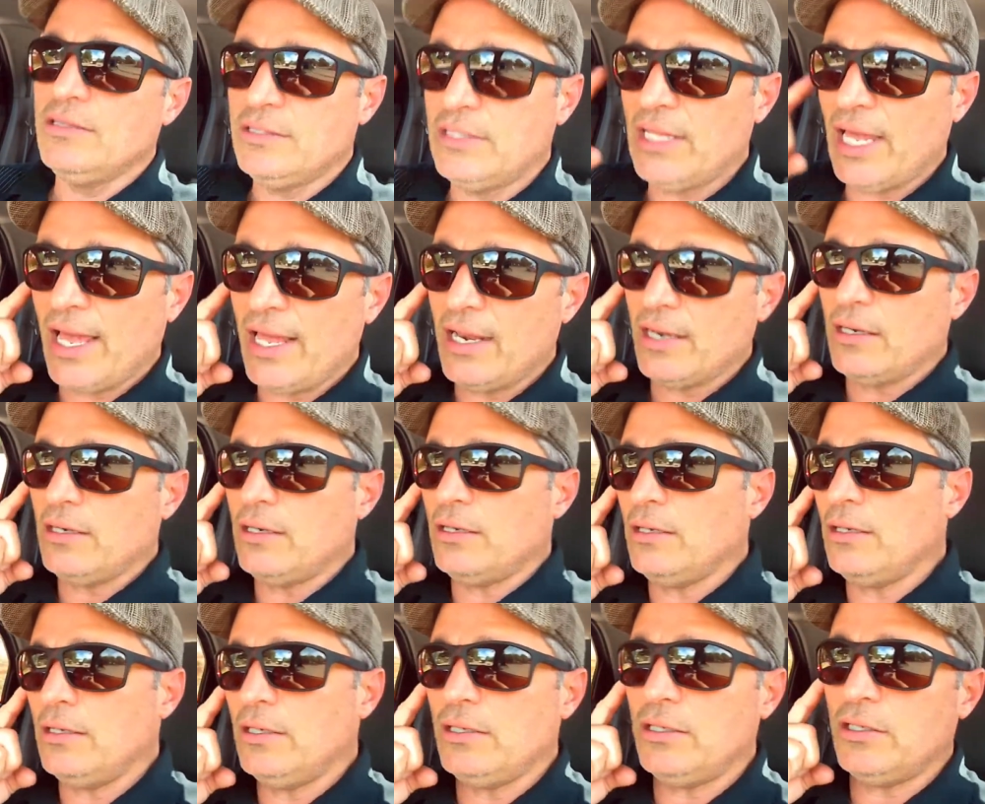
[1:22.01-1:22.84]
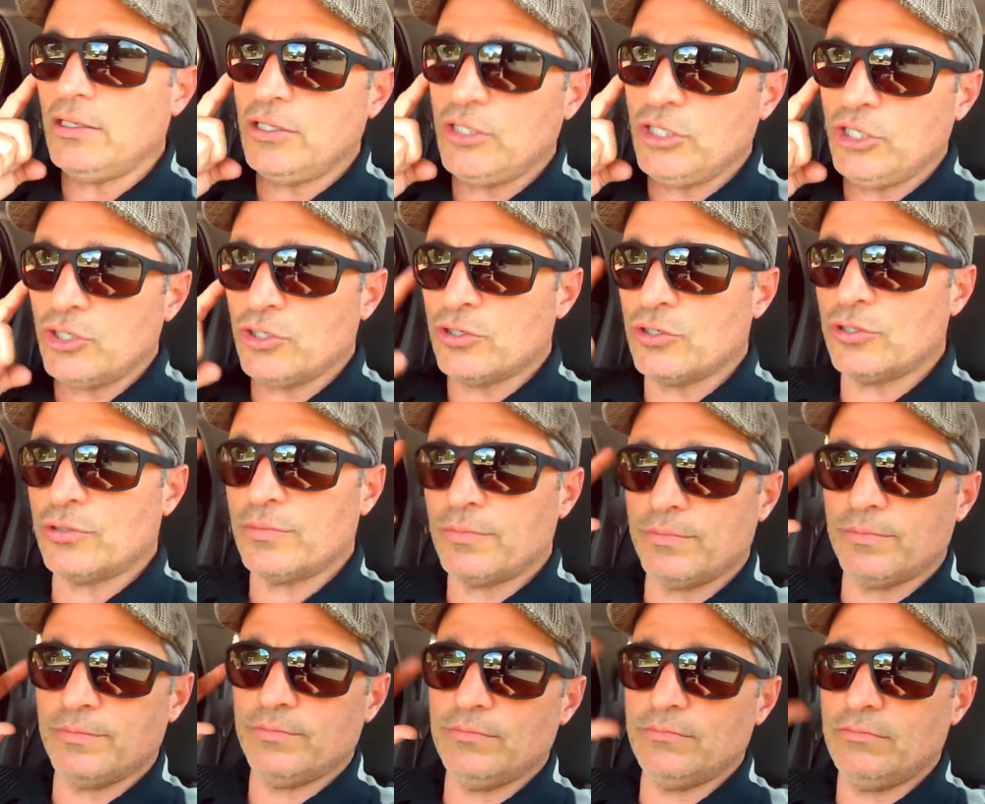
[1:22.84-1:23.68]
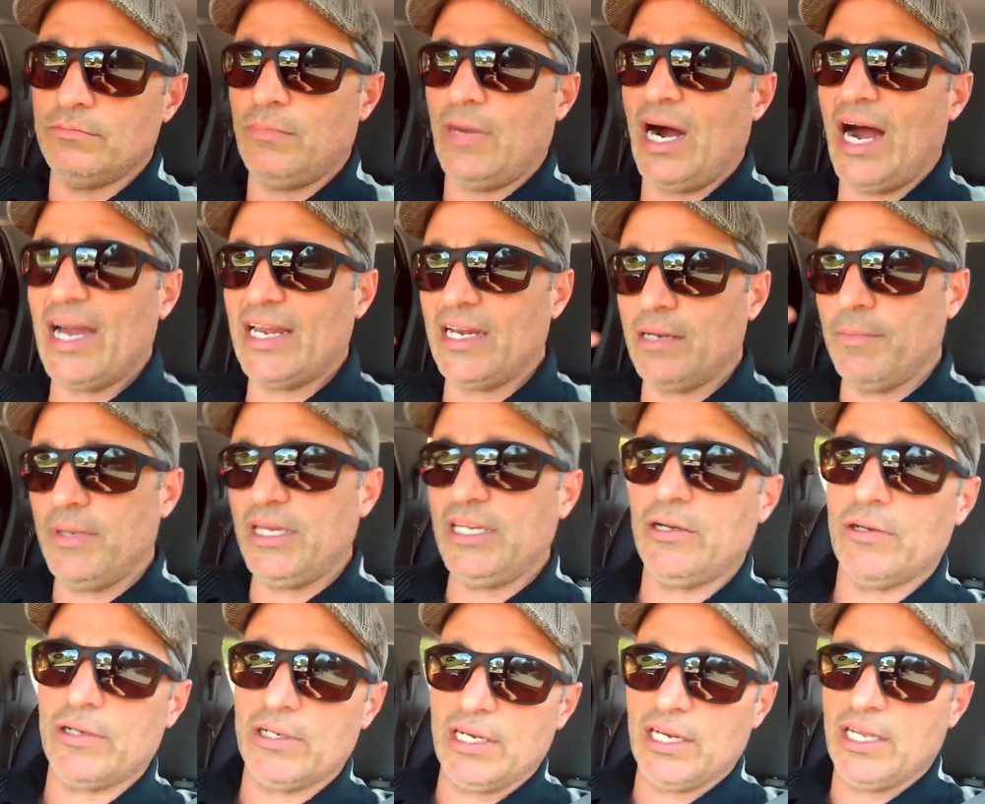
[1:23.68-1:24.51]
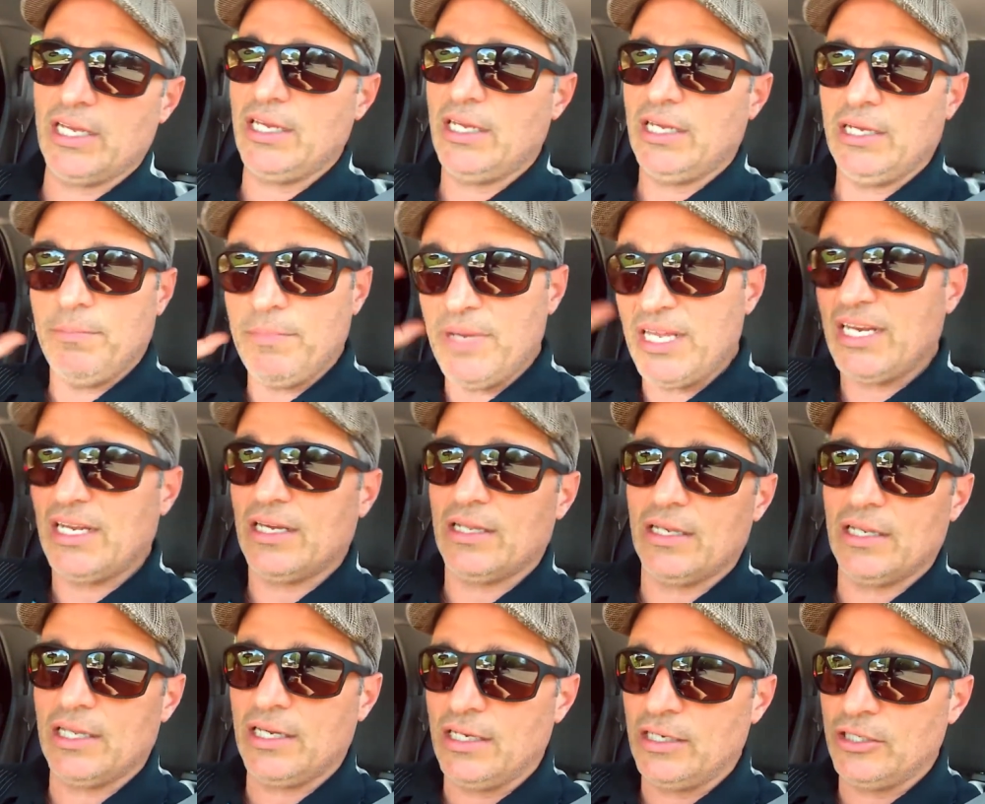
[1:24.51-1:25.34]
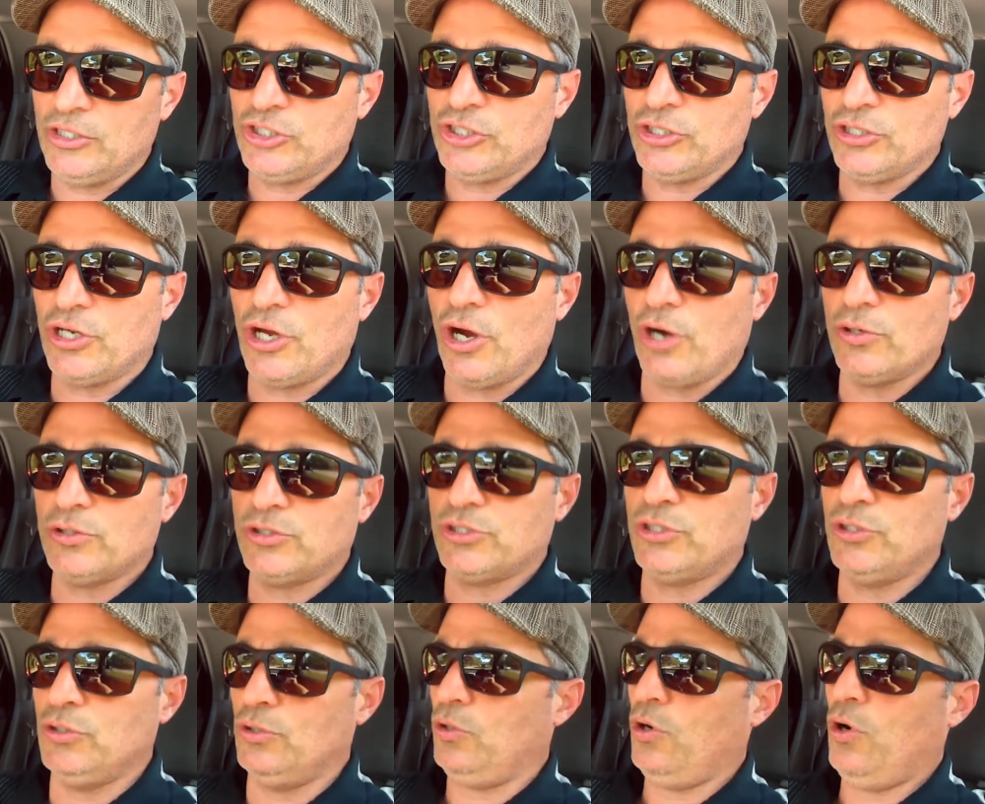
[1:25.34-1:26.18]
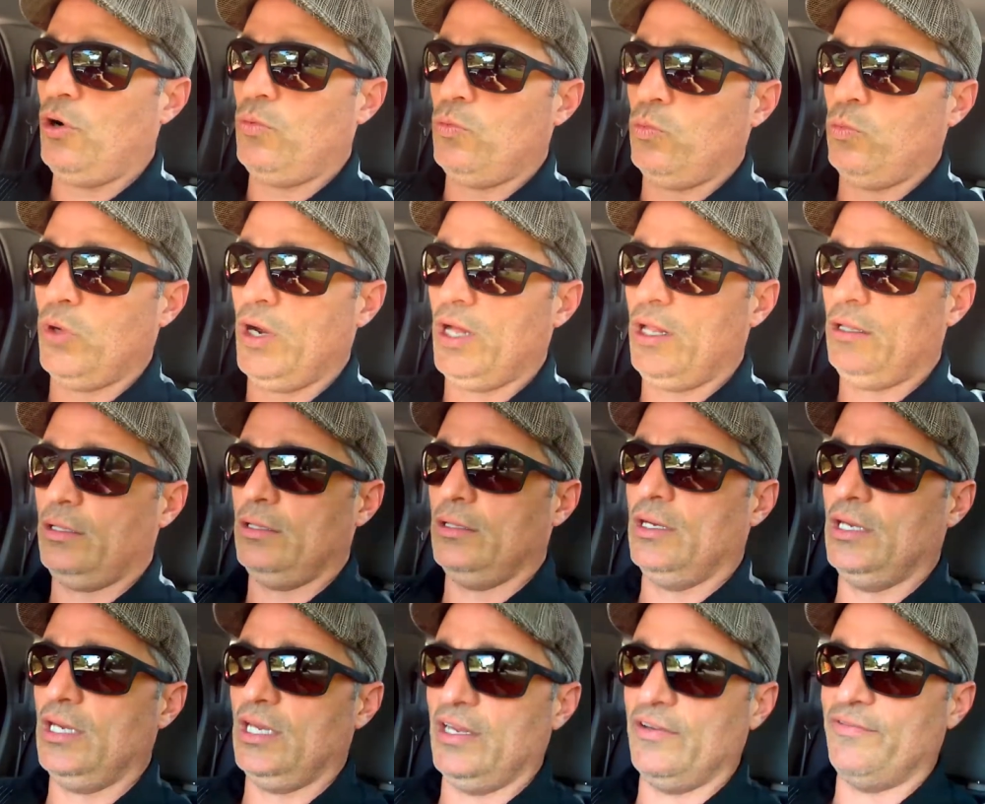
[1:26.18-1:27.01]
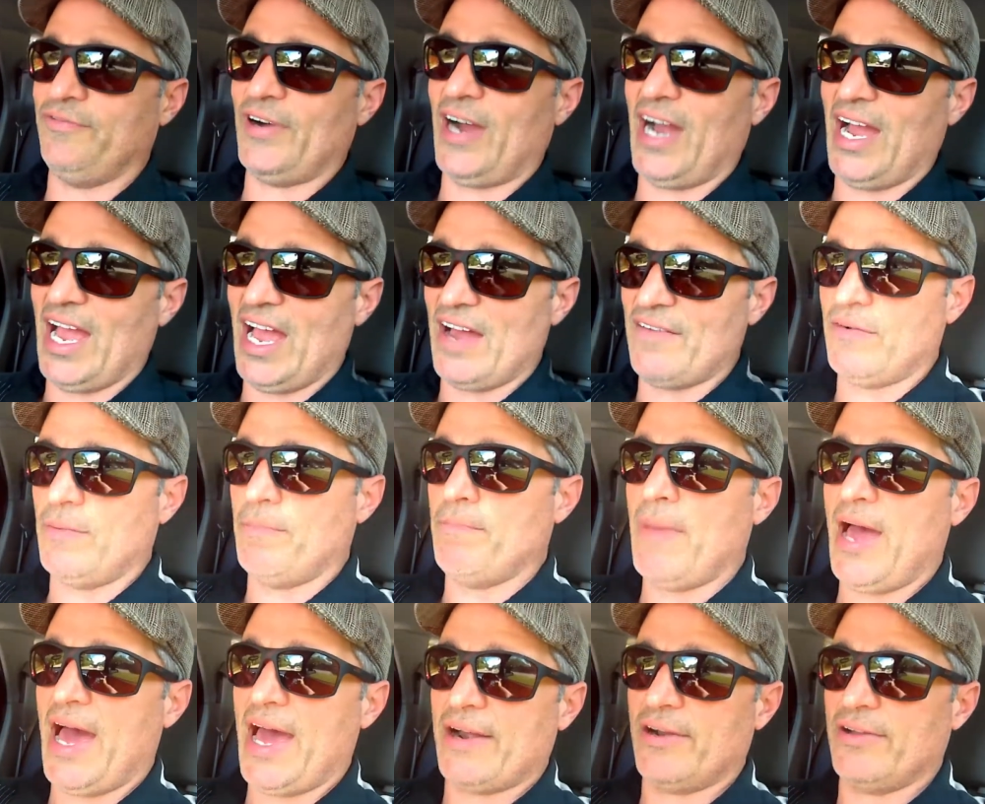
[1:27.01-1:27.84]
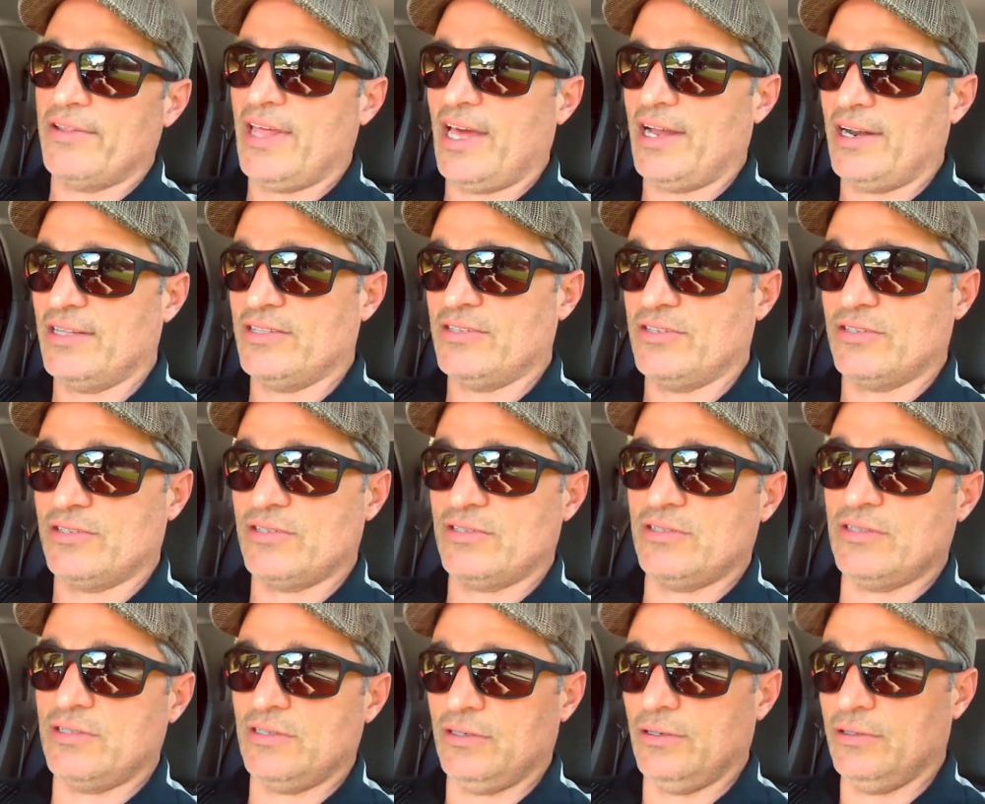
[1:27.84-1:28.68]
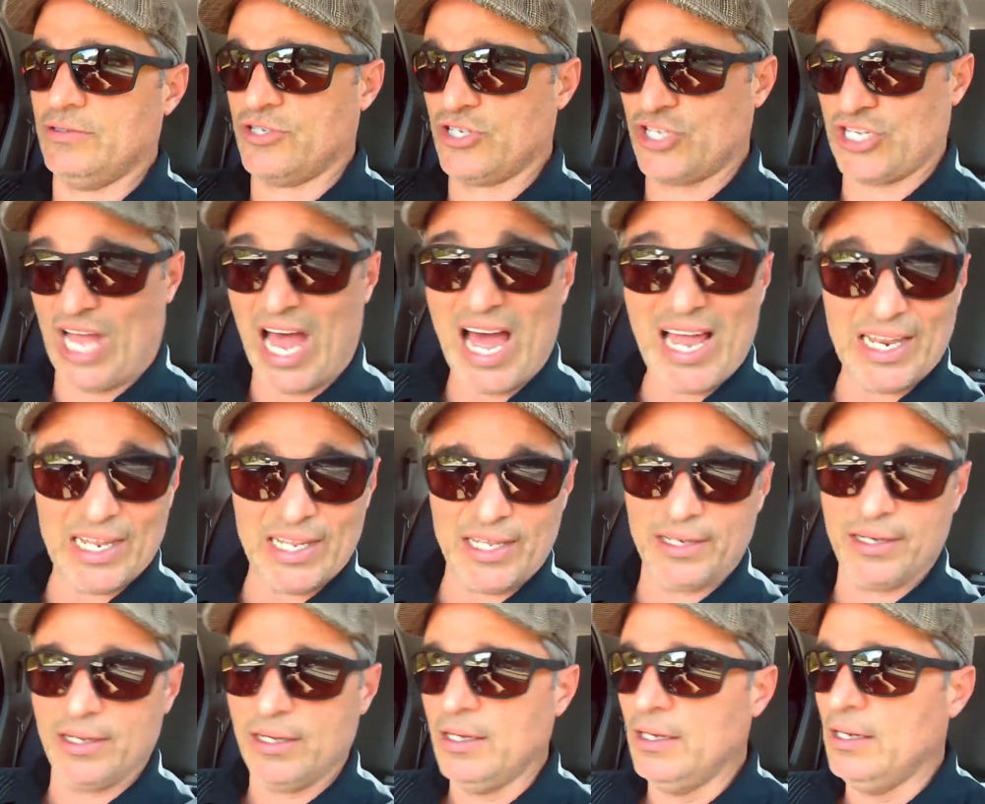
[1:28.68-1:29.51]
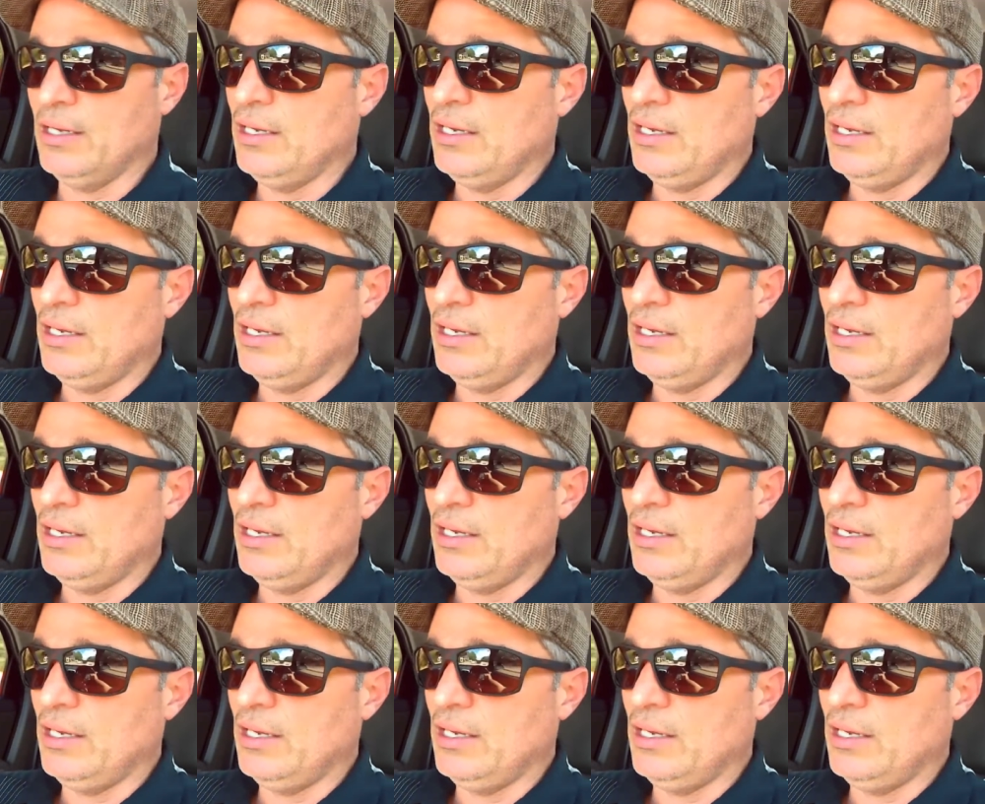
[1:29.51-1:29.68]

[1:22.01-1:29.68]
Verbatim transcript: then your mind immediately immediately should go to, well, if I have a matter that it's solid,